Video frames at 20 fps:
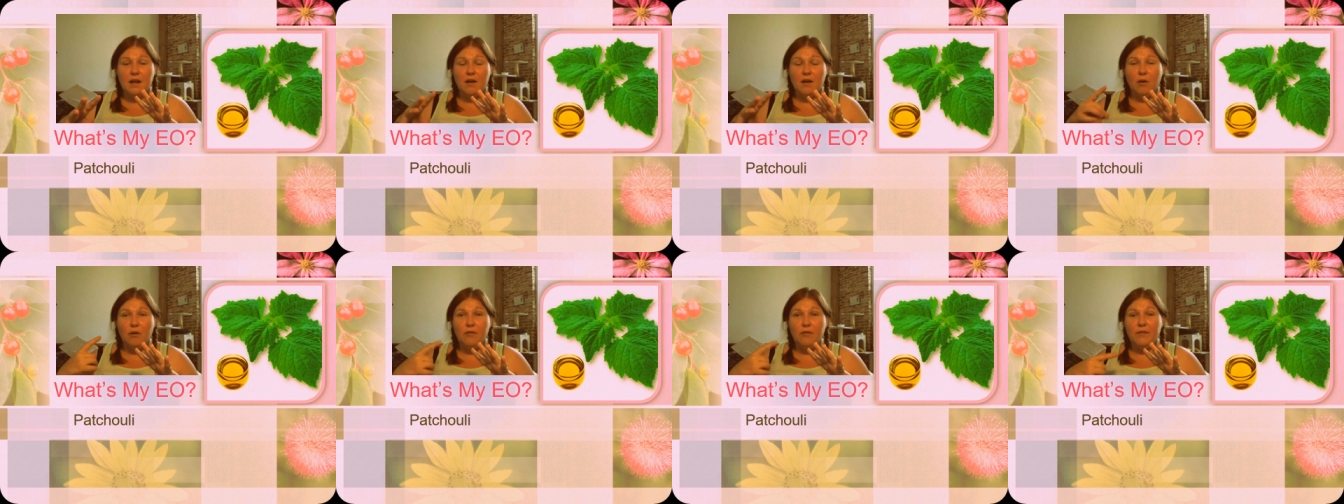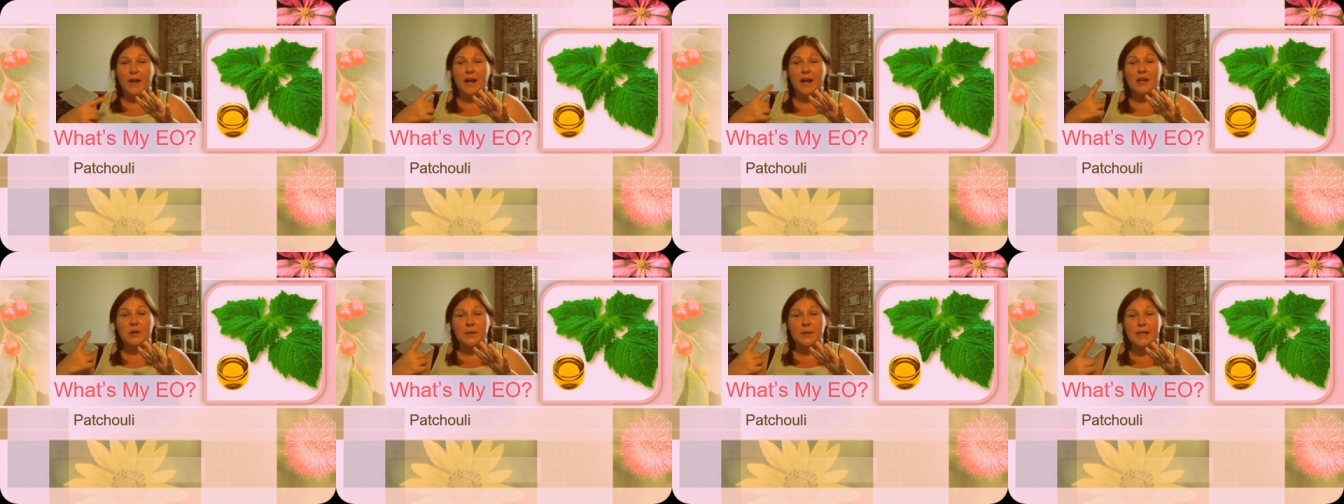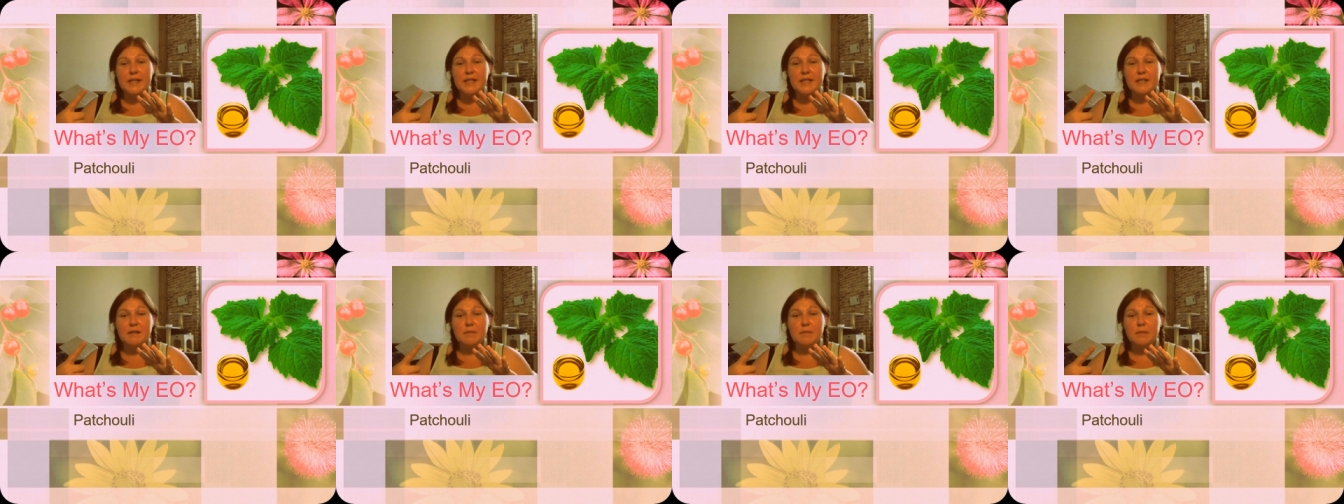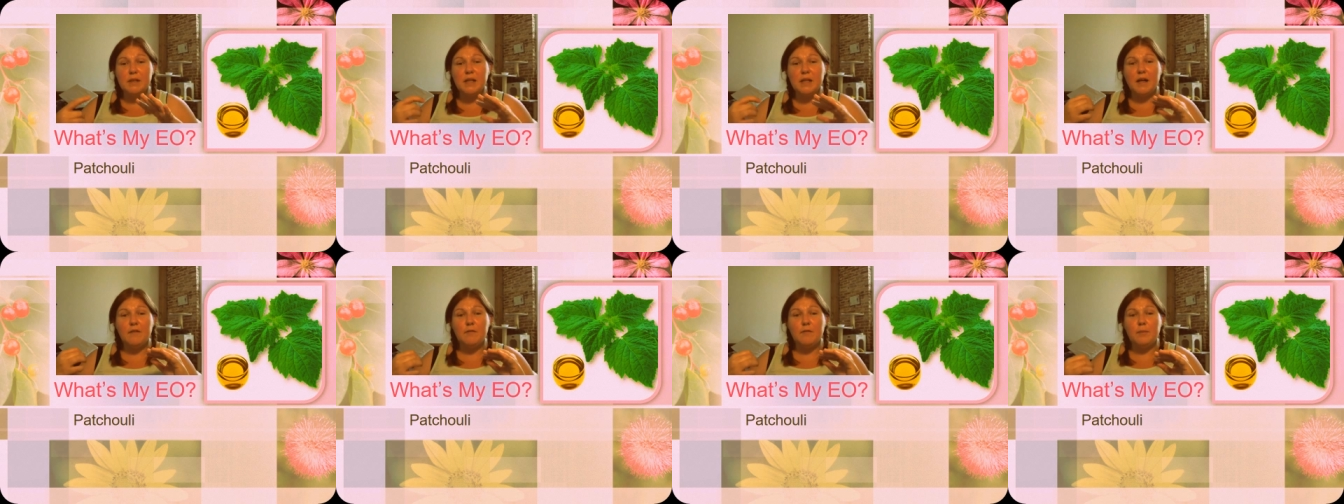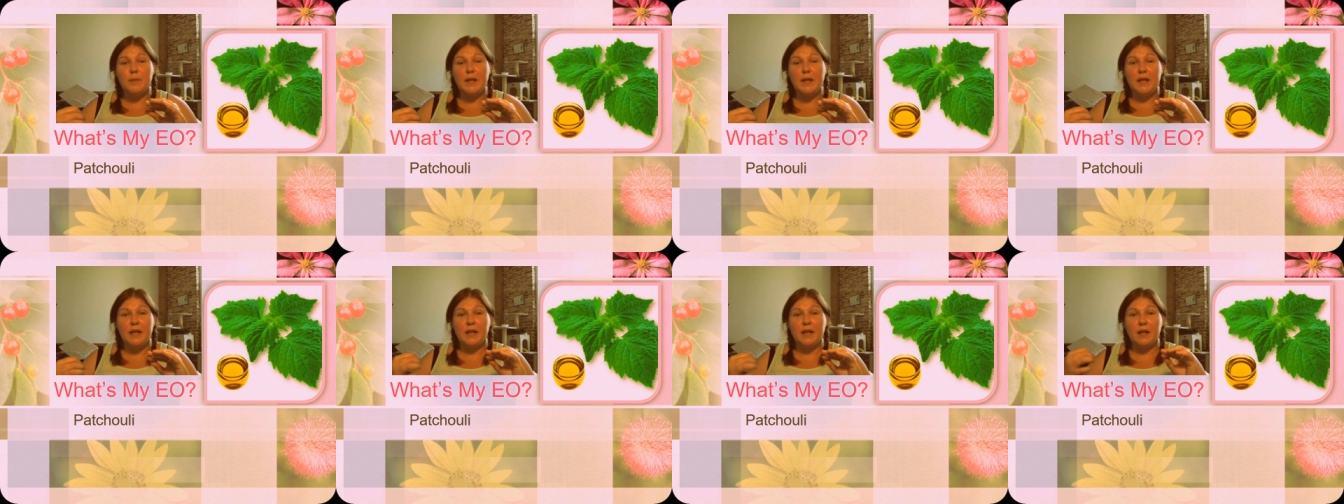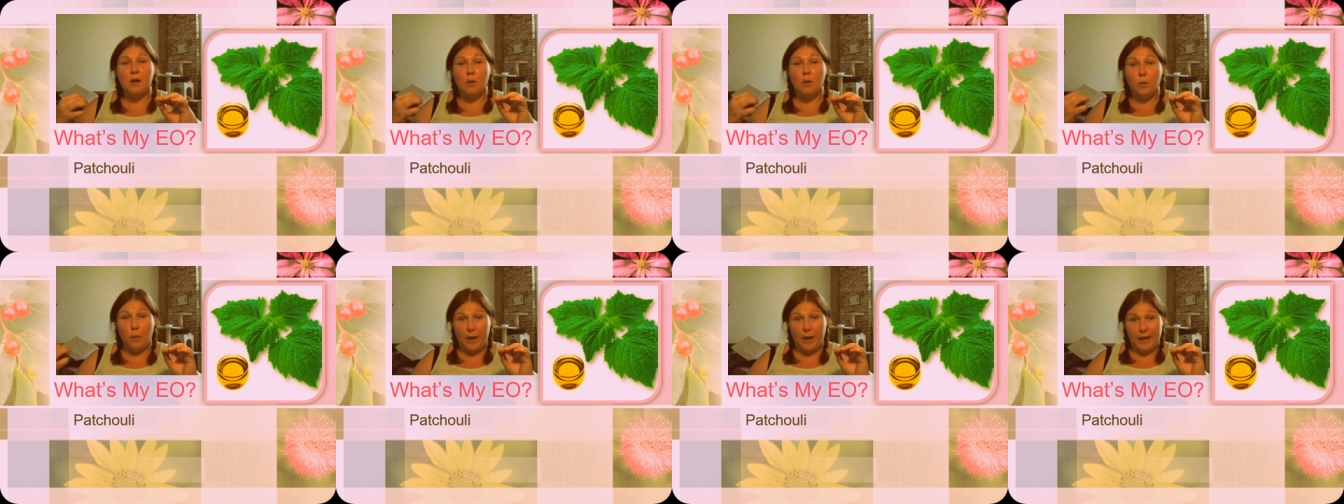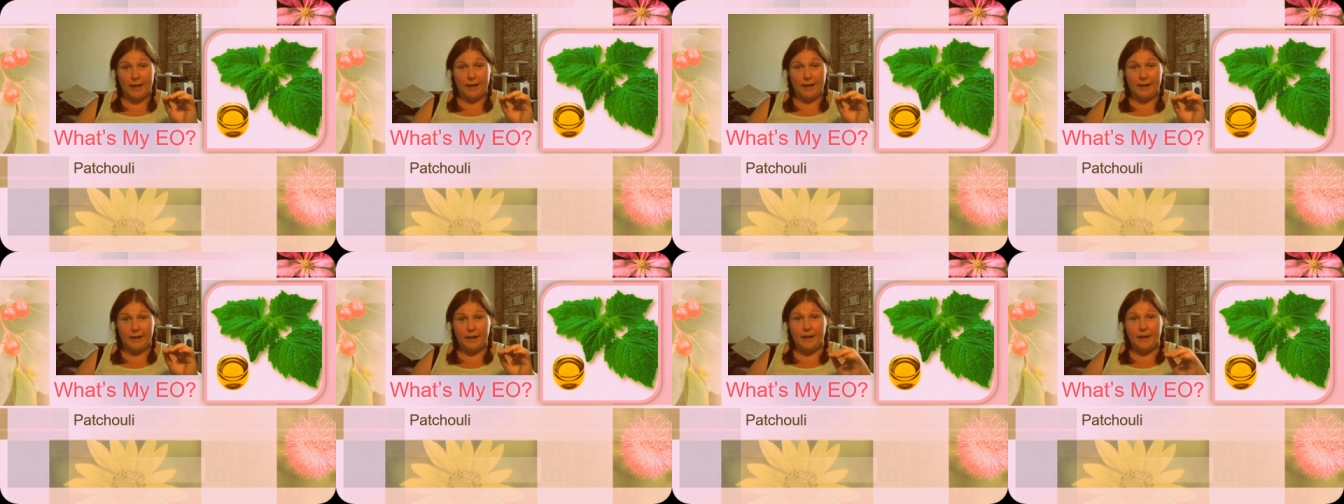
olfactory symbol of being awake